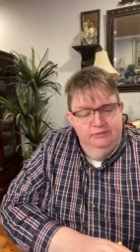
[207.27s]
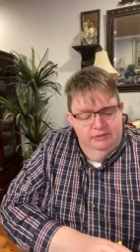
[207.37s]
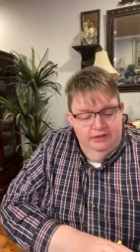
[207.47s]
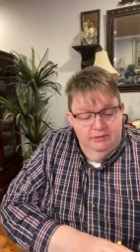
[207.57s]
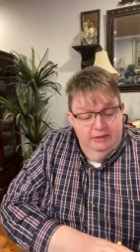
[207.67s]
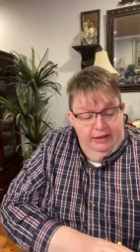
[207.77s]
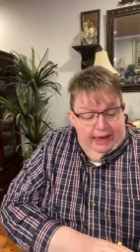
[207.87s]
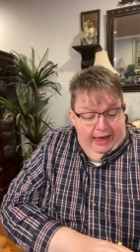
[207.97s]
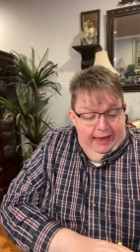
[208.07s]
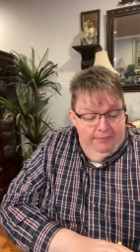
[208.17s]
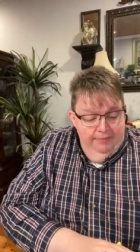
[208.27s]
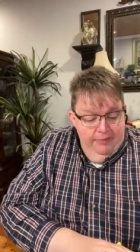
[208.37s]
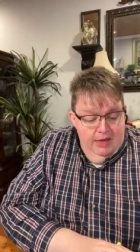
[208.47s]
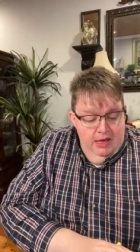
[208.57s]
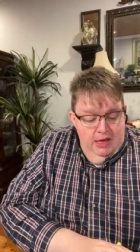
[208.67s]
This was a lie.
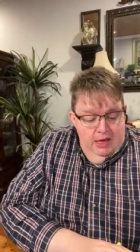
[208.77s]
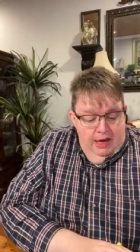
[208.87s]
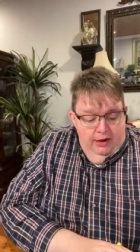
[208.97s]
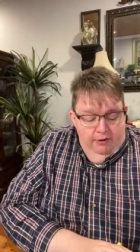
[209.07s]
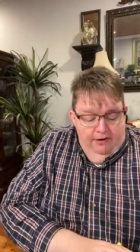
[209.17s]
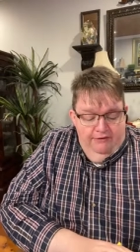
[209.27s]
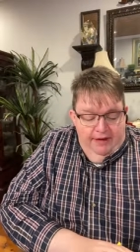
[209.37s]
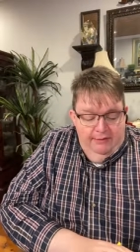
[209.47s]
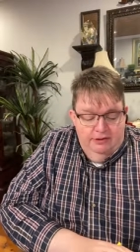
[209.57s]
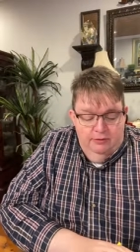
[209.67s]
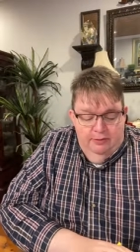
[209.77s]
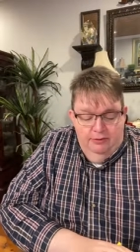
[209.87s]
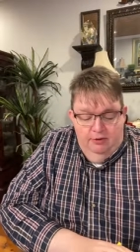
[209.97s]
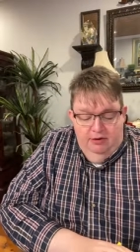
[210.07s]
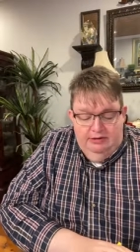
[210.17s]
A great famine swept
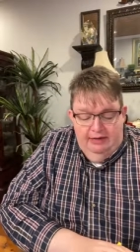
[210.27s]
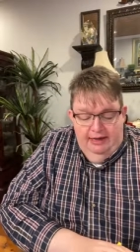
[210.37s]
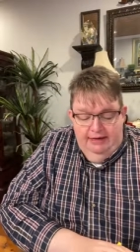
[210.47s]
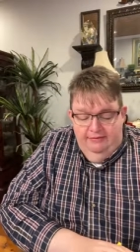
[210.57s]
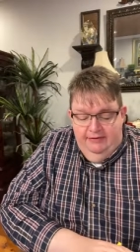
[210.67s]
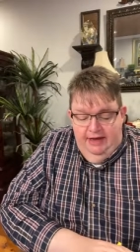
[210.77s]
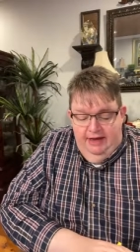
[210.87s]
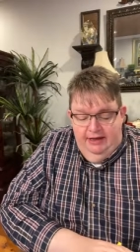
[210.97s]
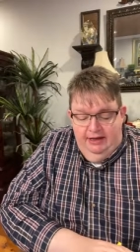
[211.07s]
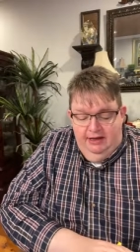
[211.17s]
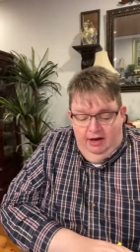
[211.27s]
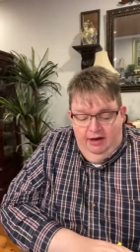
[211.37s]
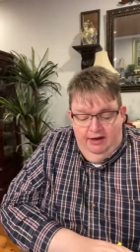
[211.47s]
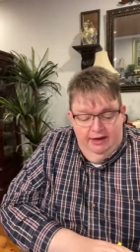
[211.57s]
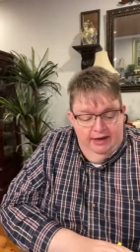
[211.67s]
across the land of Canaan.
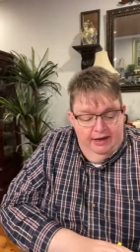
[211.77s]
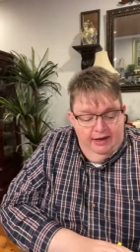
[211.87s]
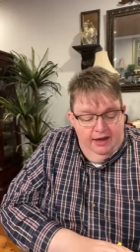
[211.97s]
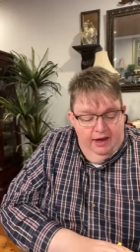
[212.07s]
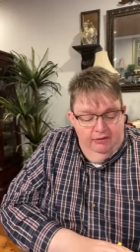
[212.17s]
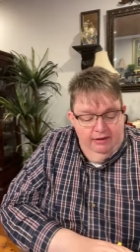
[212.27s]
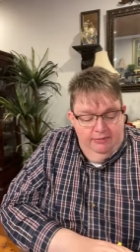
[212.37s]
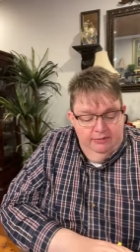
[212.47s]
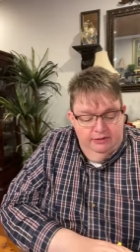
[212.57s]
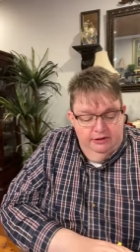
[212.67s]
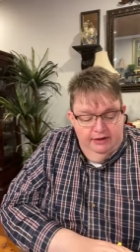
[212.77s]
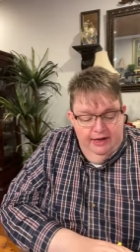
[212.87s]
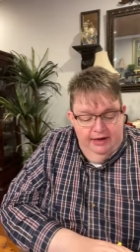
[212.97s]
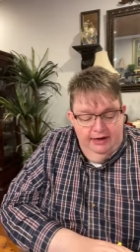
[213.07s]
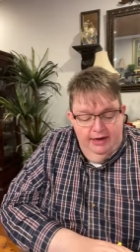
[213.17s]
God had called Abram to
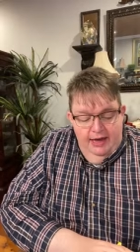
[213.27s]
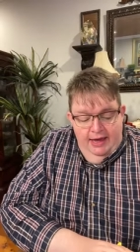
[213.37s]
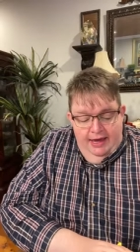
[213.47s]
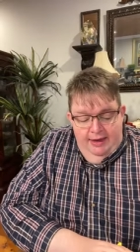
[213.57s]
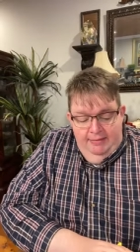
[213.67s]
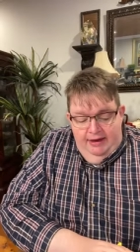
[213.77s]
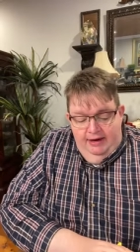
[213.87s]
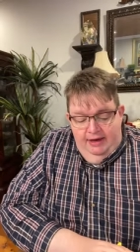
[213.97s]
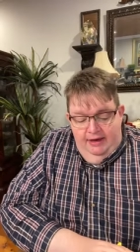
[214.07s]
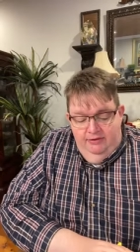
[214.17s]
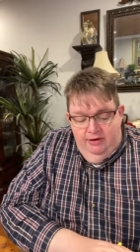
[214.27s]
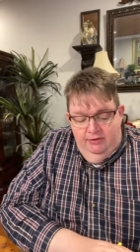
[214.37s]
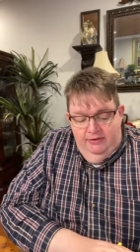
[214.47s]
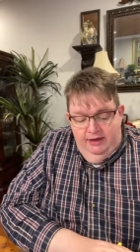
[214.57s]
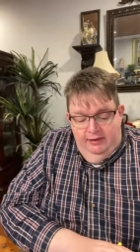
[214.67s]
Canaan and made a covenant
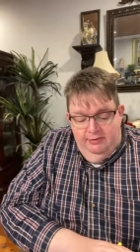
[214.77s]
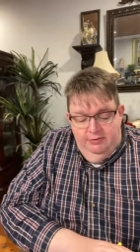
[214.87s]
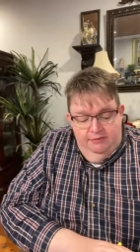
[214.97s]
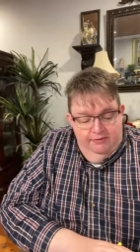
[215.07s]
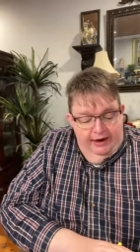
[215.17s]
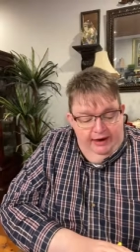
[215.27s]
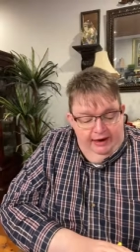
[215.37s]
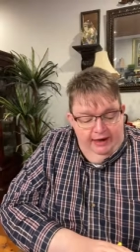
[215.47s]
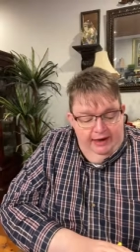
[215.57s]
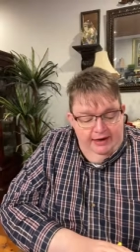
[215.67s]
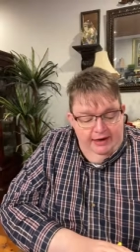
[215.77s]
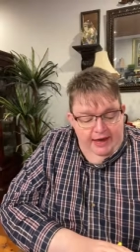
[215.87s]
with him to provide land